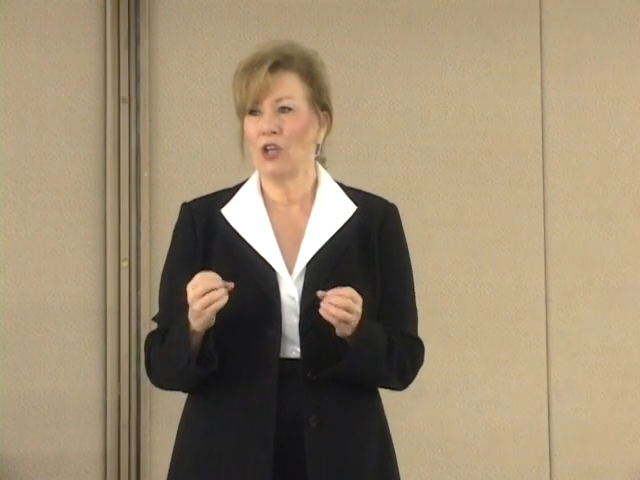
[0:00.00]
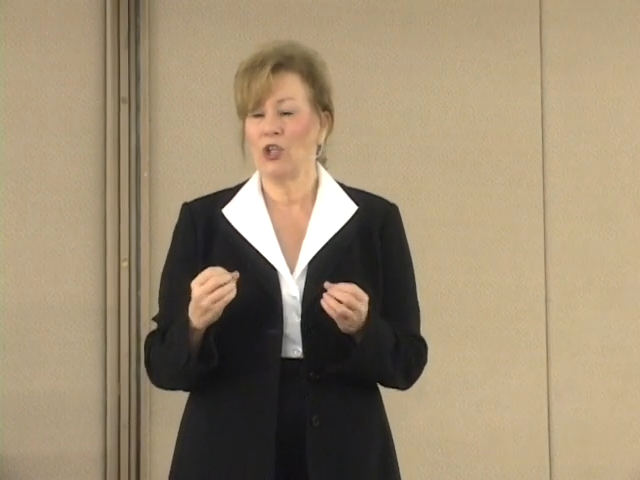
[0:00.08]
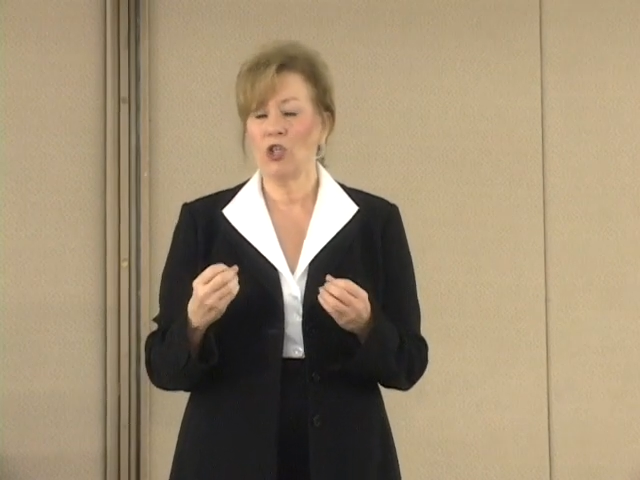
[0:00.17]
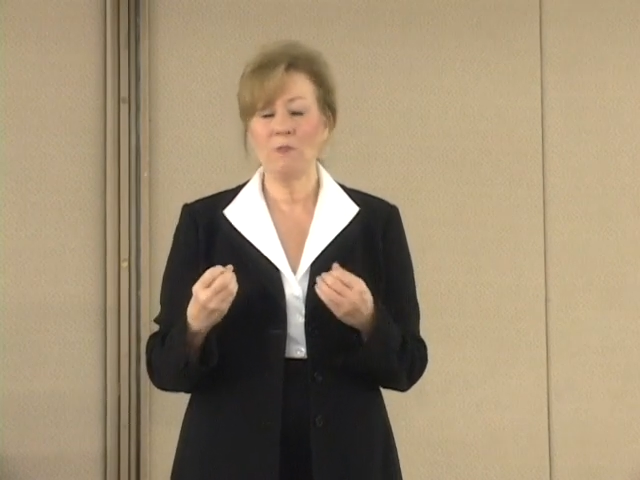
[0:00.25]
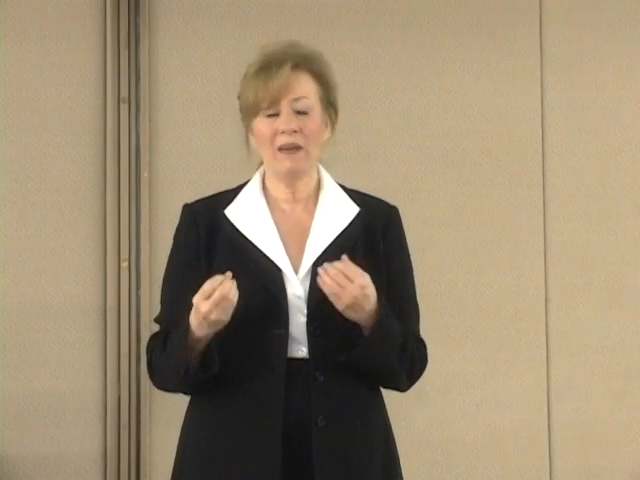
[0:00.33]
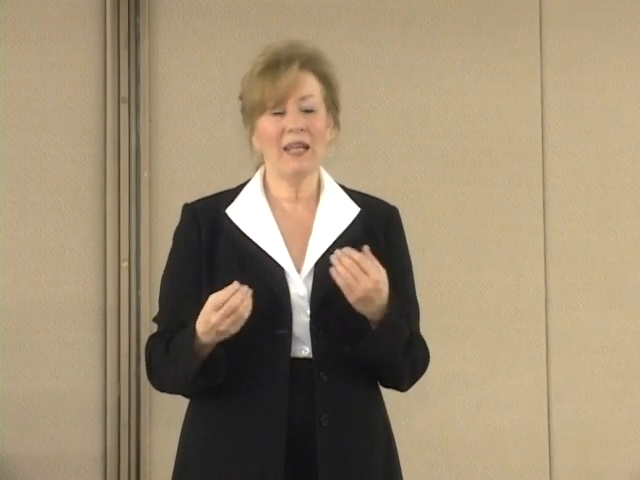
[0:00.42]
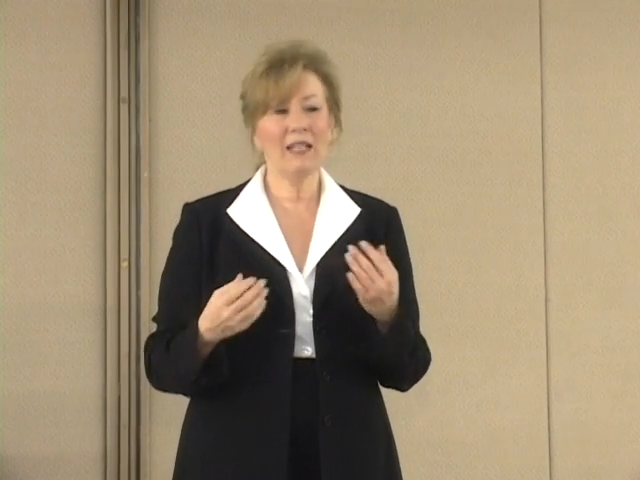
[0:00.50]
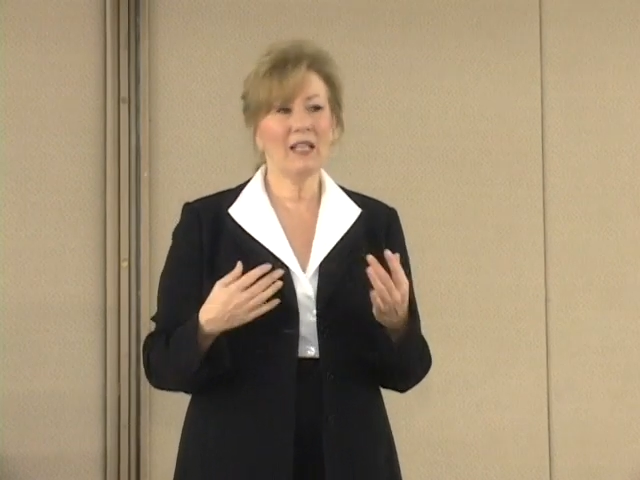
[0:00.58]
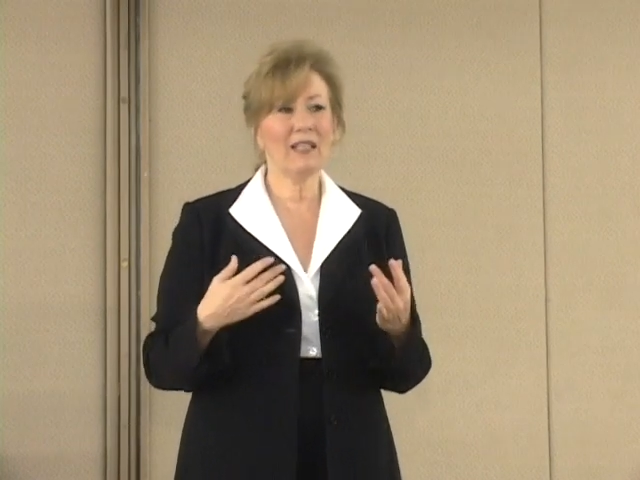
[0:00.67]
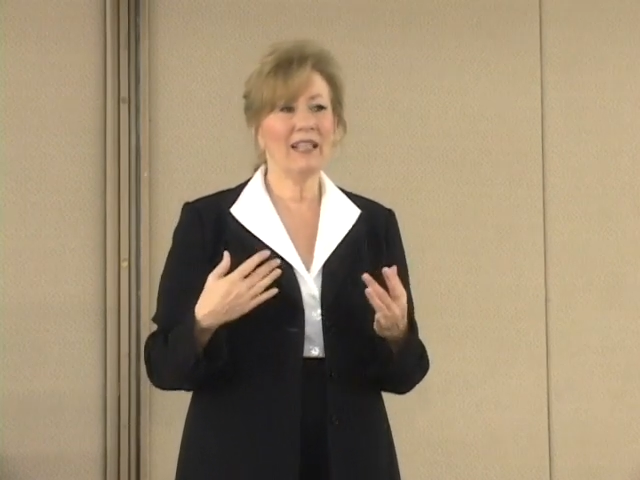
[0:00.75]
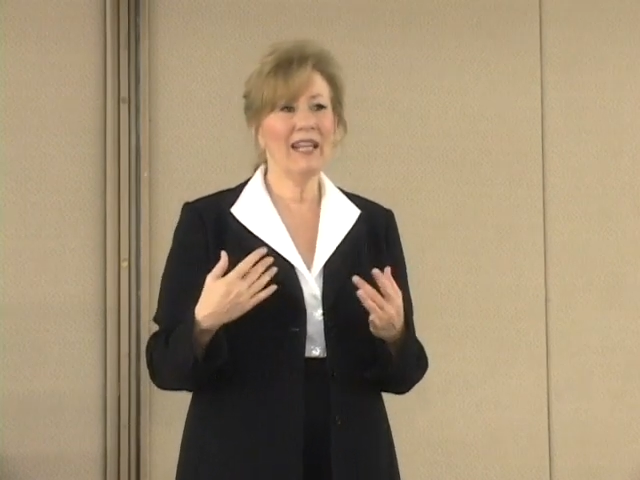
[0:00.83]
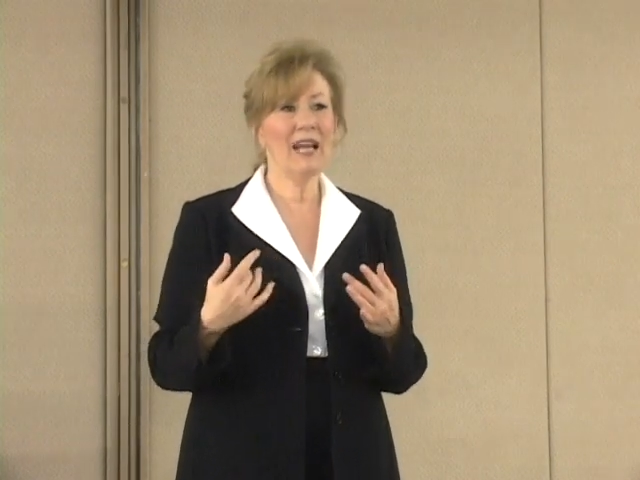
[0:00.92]
you begin to
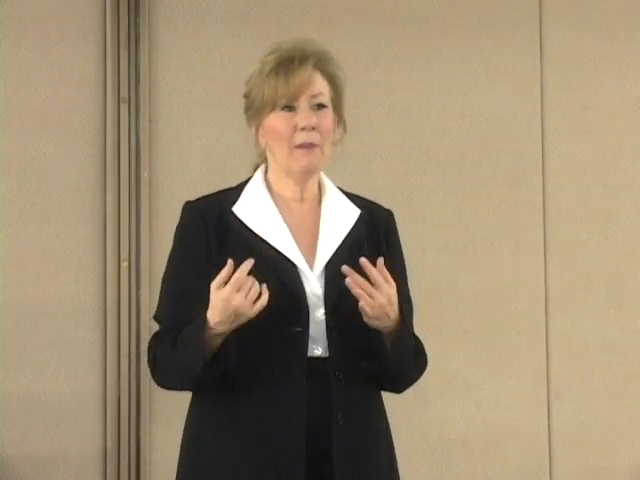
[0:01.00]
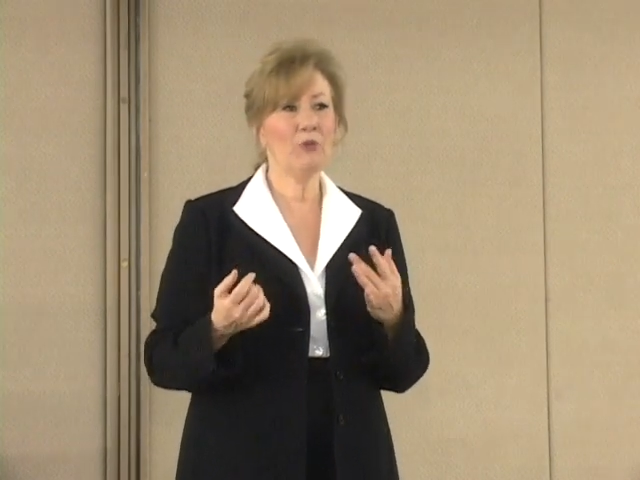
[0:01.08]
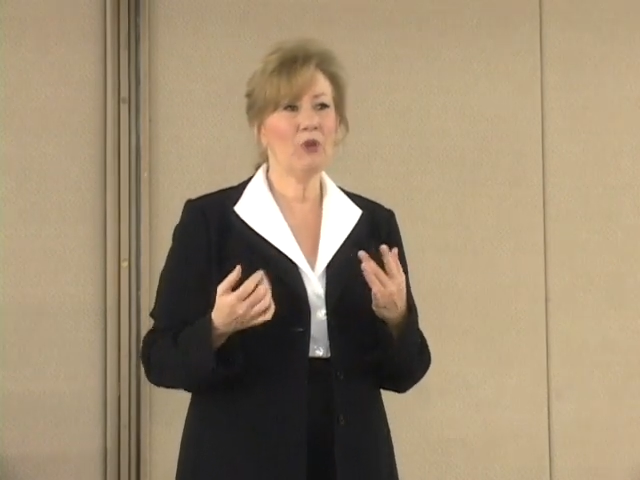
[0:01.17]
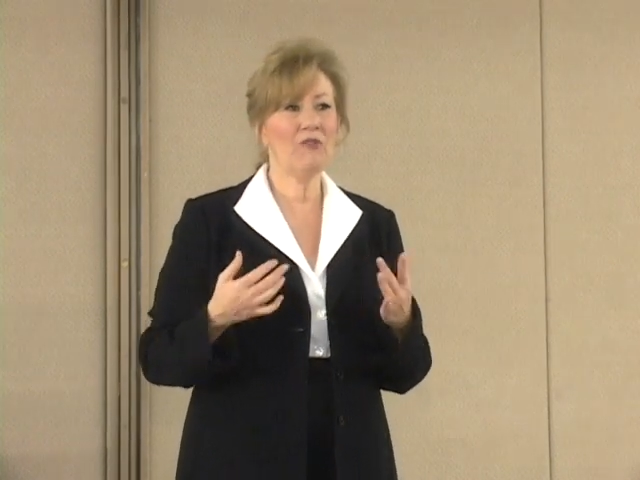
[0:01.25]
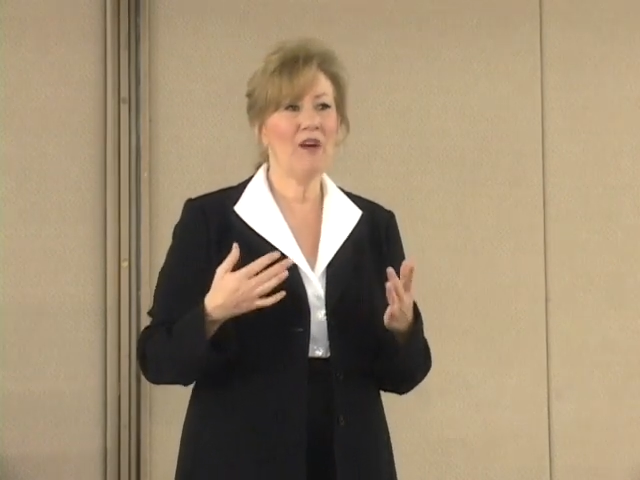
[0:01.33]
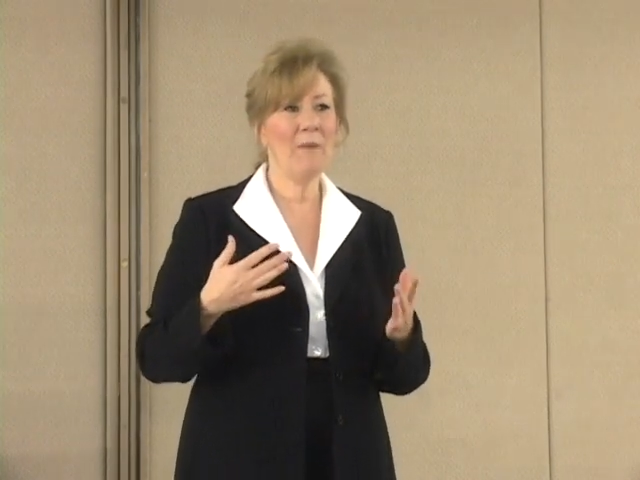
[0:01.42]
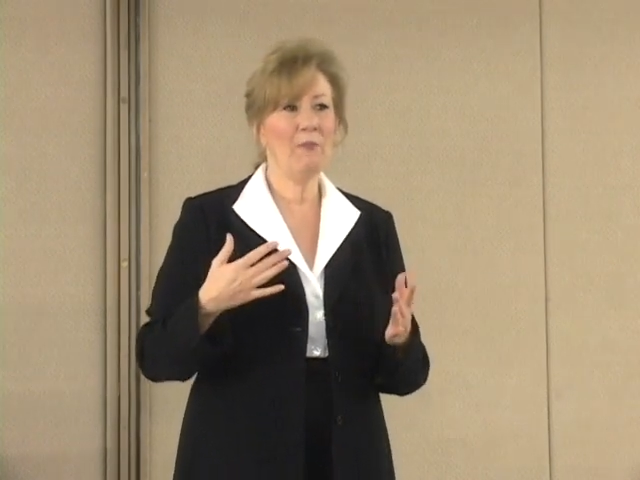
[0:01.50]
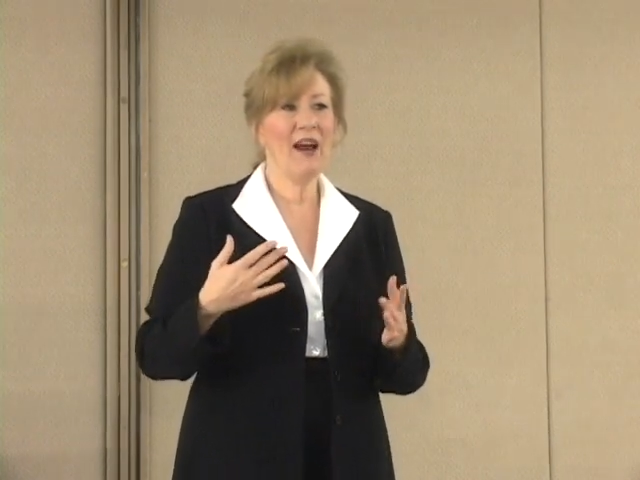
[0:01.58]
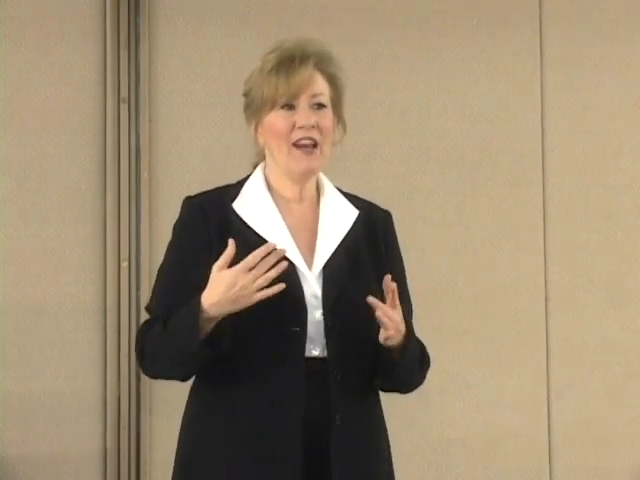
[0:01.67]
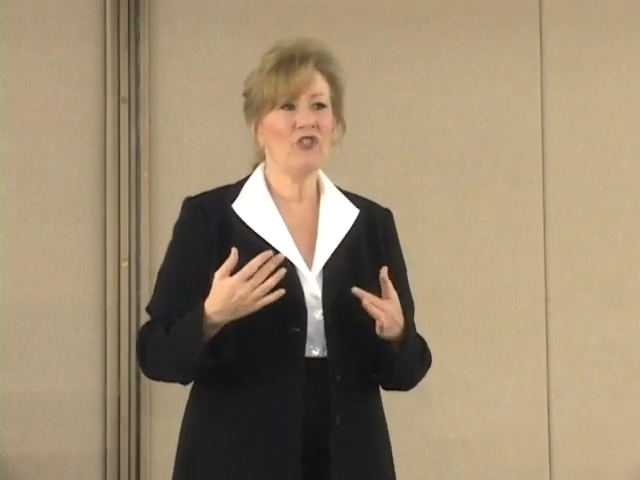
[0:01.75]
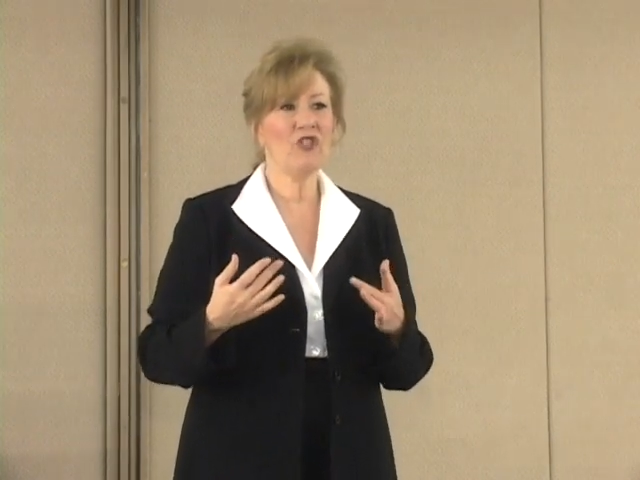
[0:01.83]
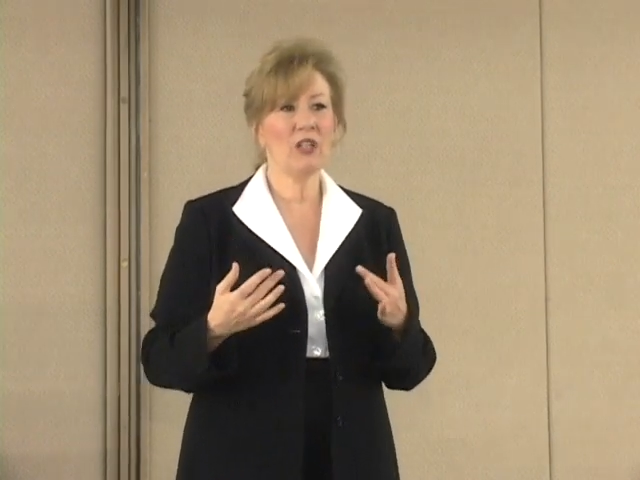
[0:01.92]
clean up your
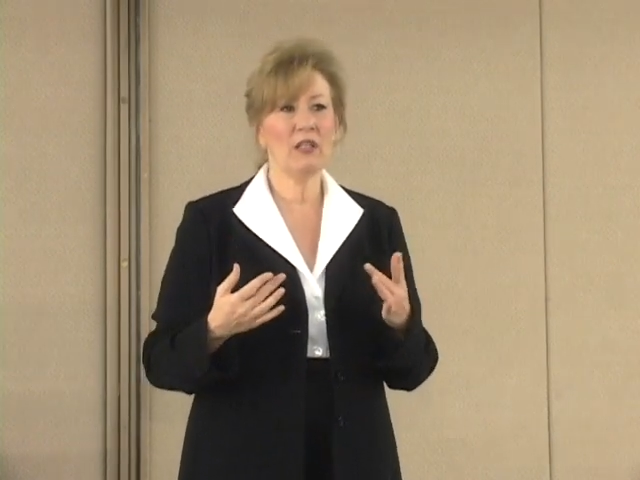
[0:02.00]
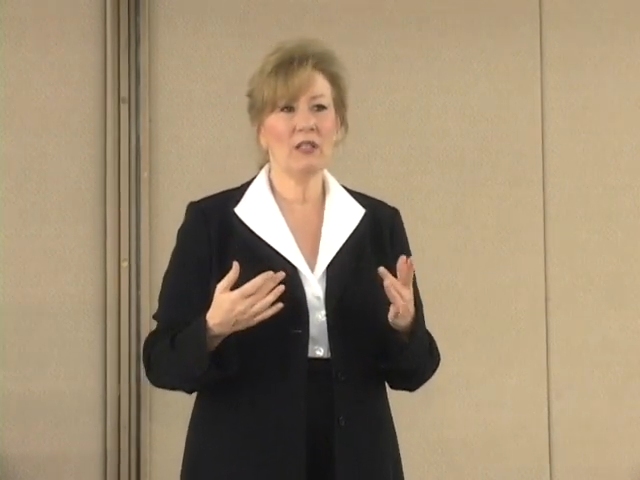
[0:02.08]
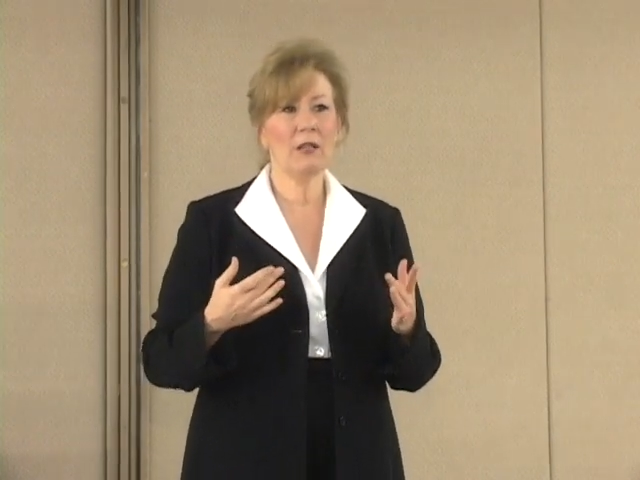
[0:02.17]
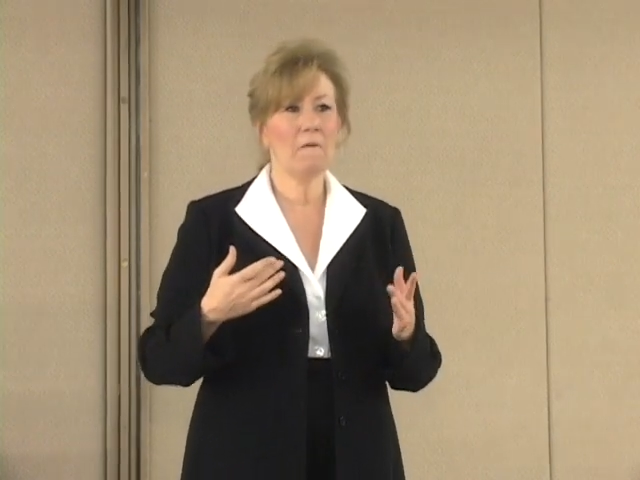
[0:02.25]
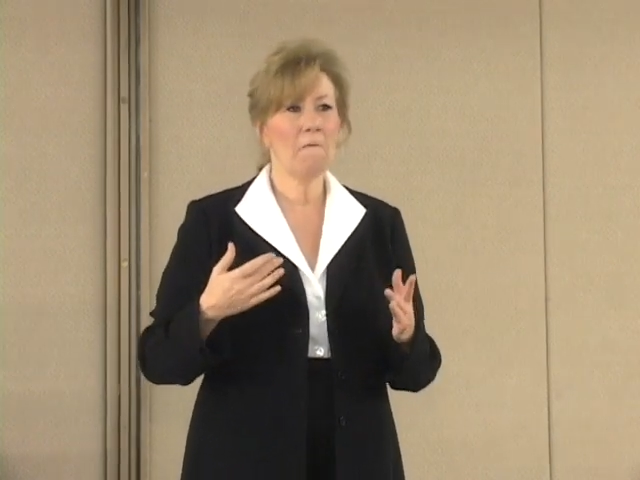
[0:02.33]
vibration